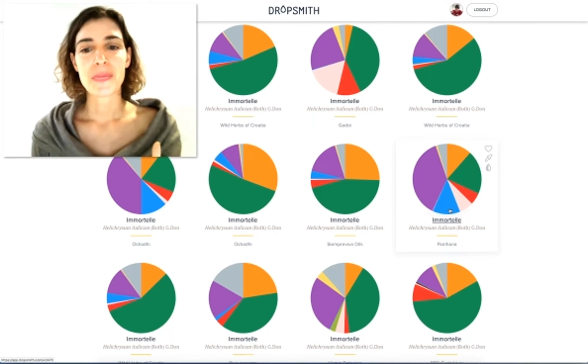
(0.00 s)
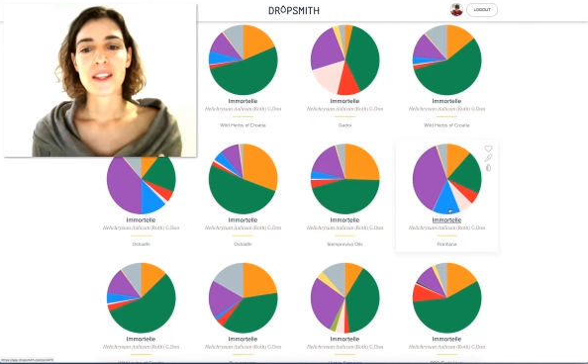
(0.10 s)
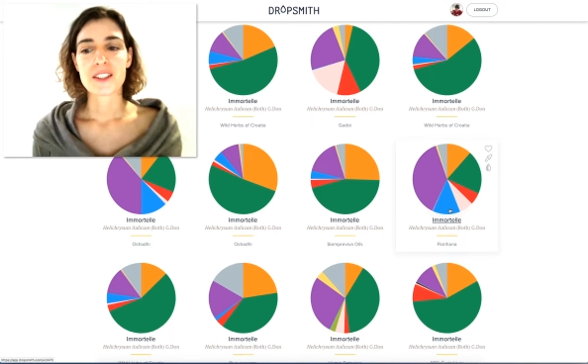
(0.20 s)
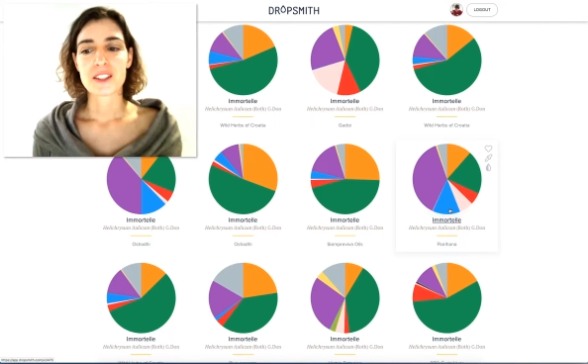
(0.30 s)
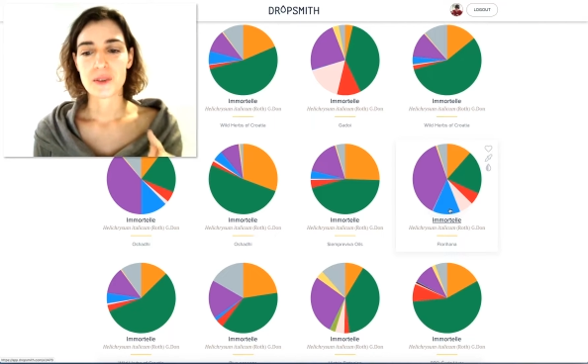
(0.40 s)

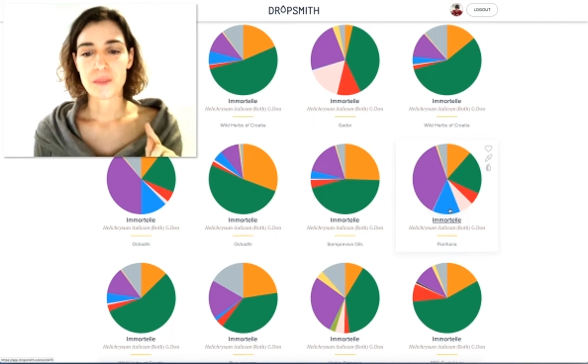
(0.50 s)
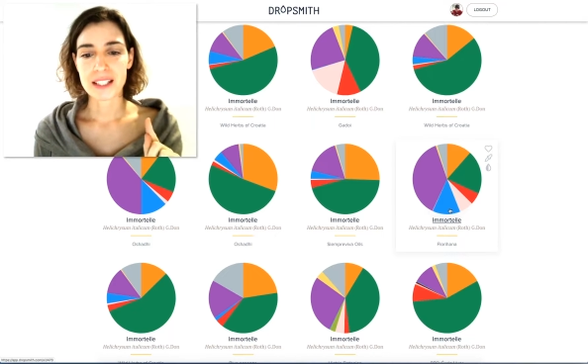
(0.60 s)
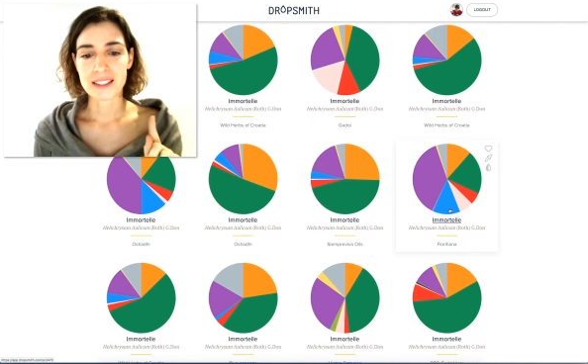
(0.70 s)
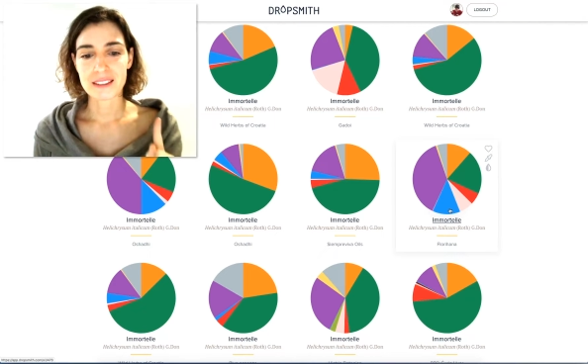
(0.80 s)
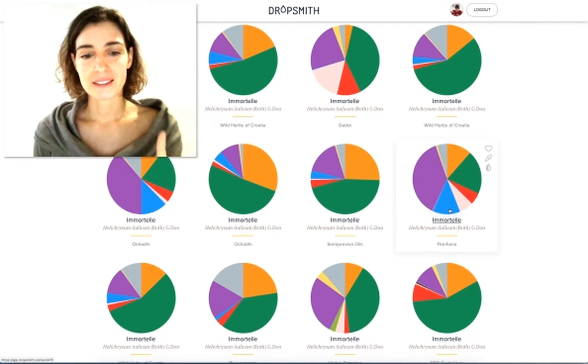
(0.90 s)
So
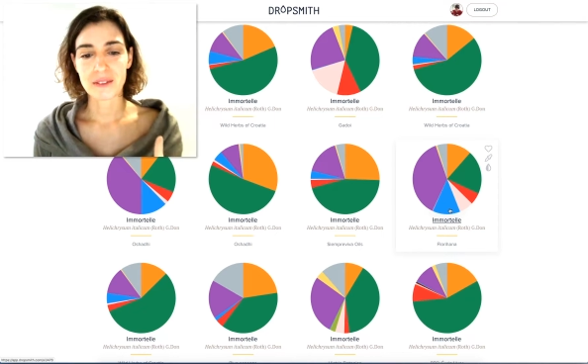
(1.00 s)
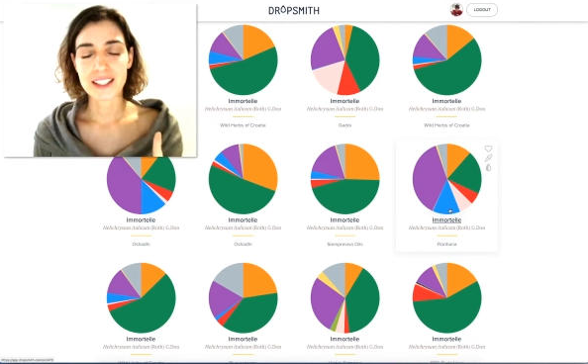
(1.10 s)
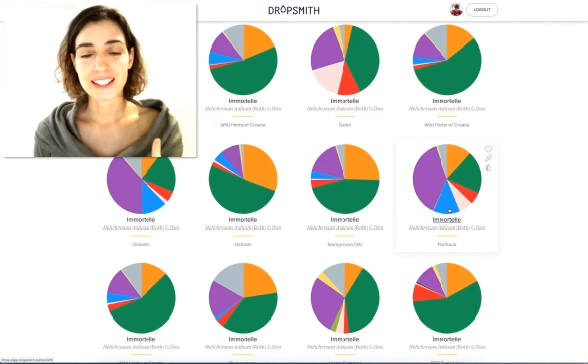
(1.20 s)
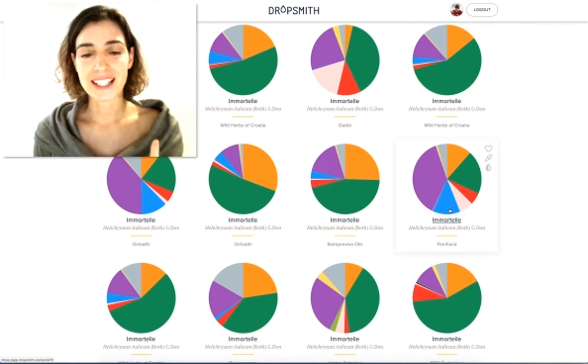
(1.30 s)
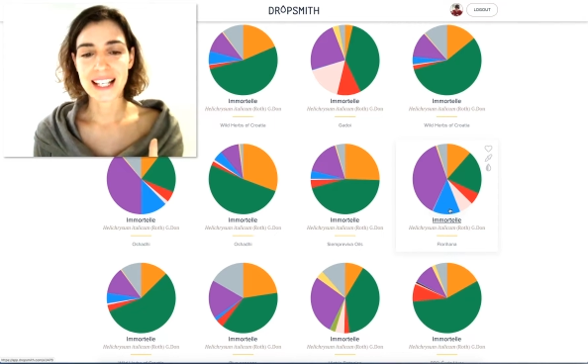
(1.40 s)
one,
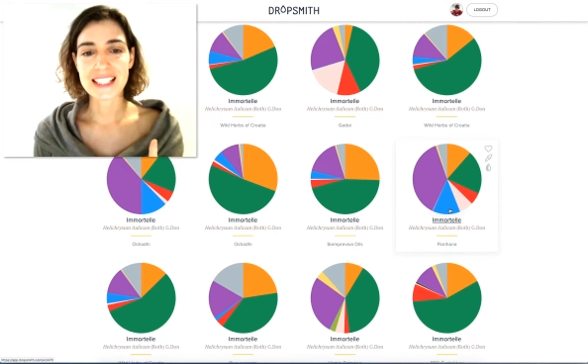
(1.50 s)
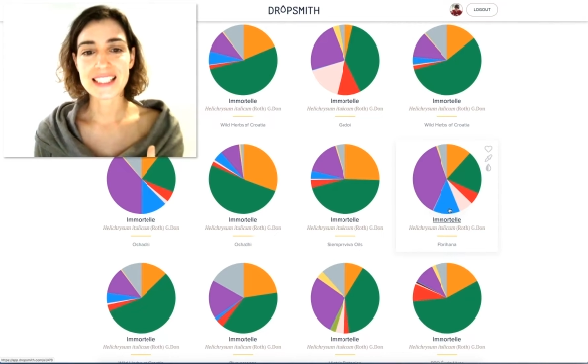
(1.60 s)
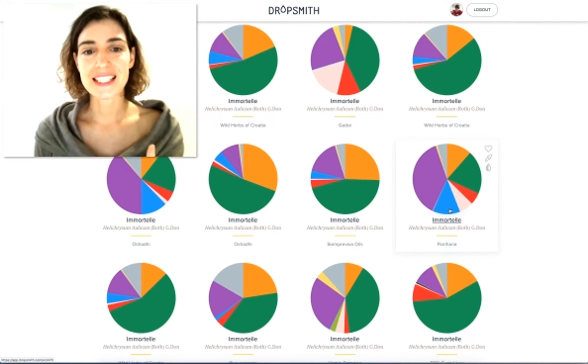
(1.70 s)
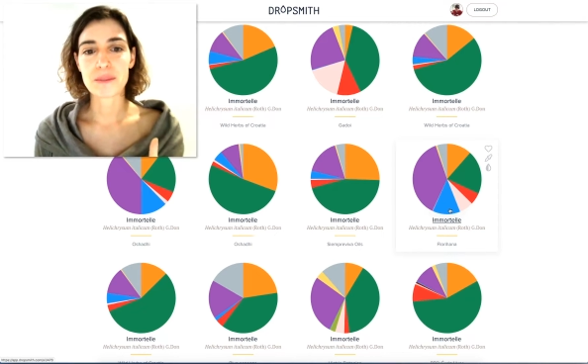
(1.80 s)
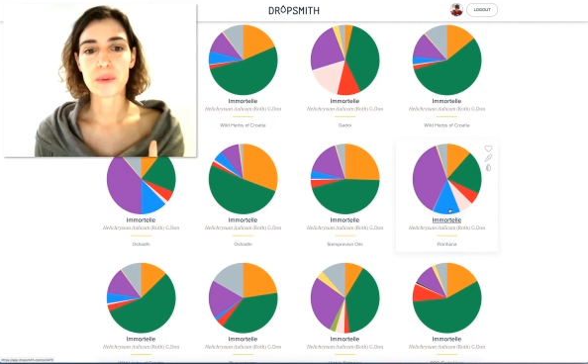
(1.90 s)
one last
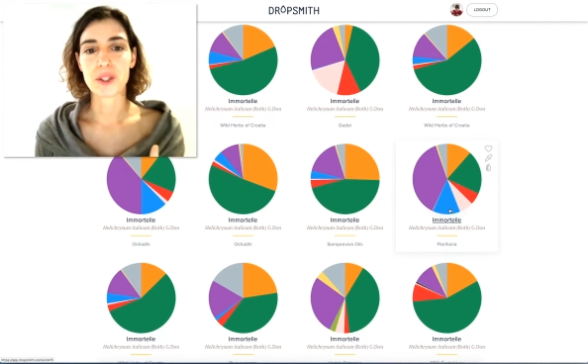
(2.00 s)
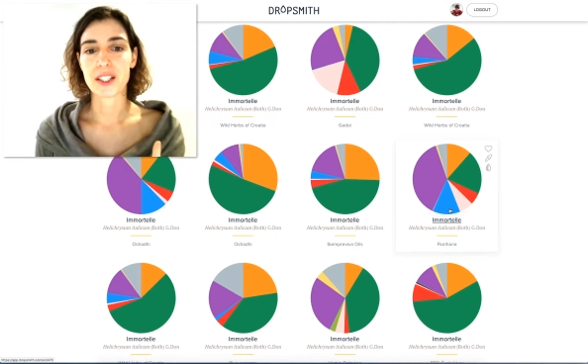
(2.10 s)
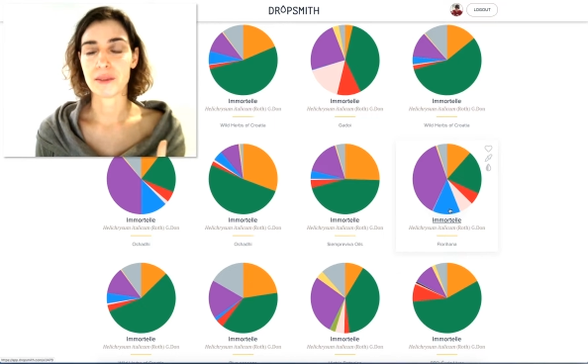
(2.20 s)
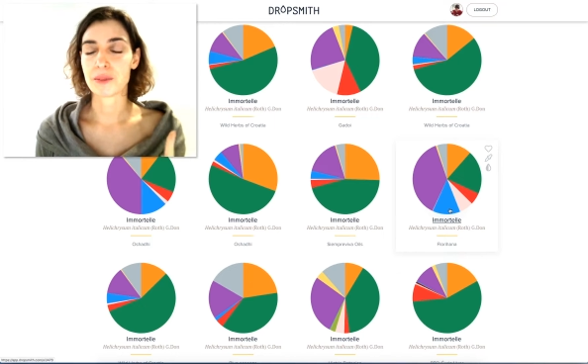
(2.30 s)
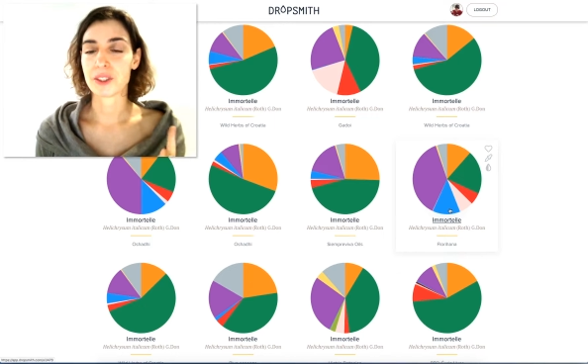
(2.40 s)
tip with
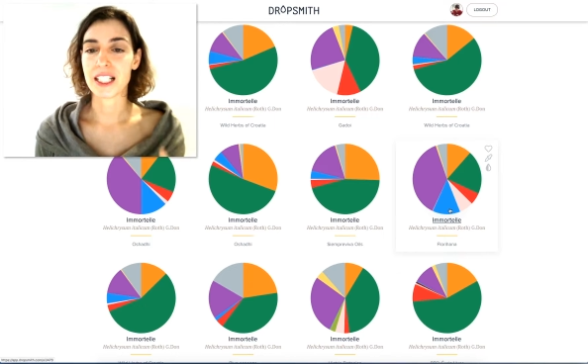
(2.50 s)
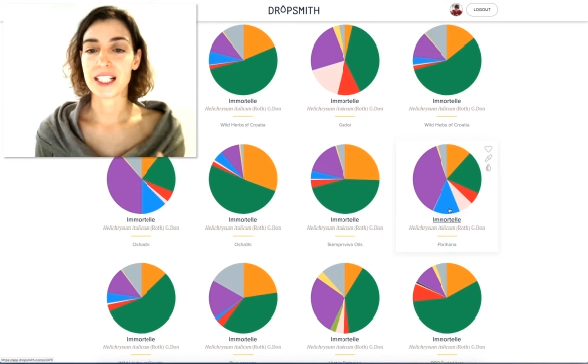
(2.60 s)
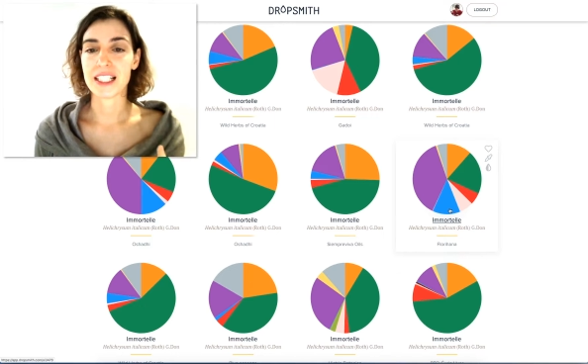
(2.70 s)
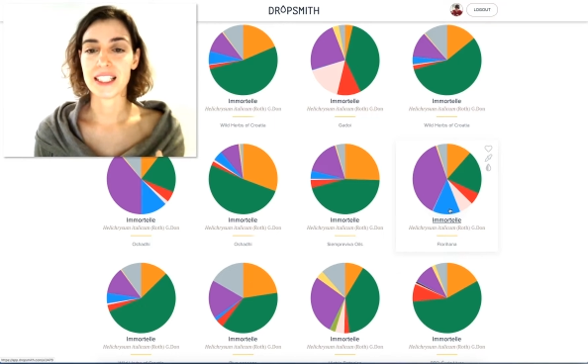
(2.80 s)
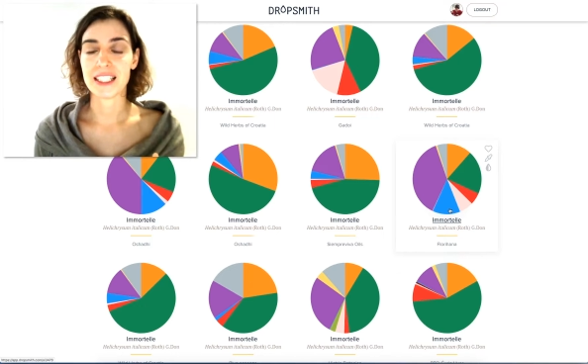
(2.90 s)

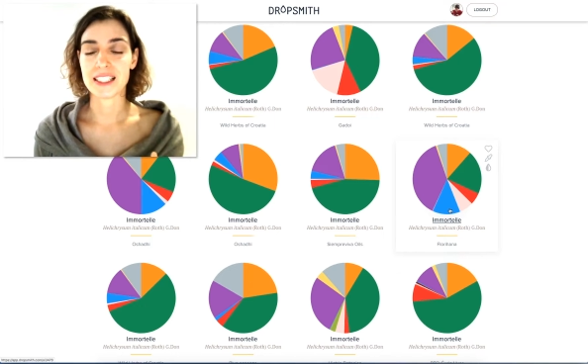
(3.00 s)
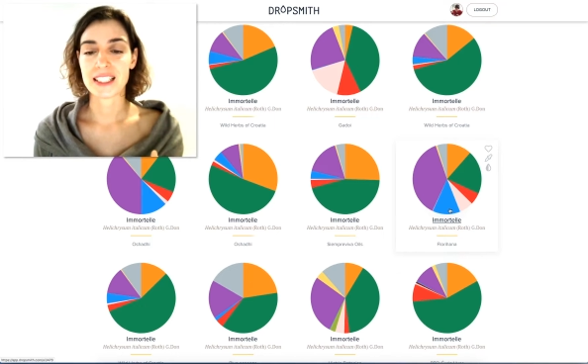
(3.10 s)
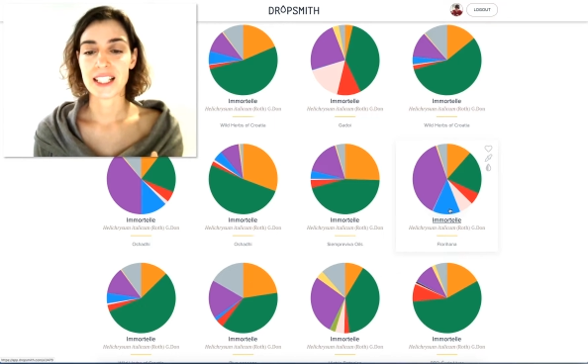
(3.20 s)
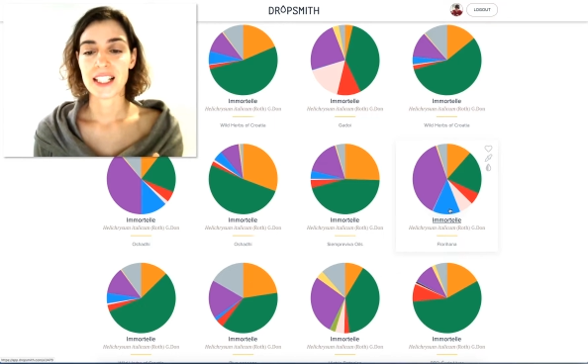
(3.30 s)
Immortelle is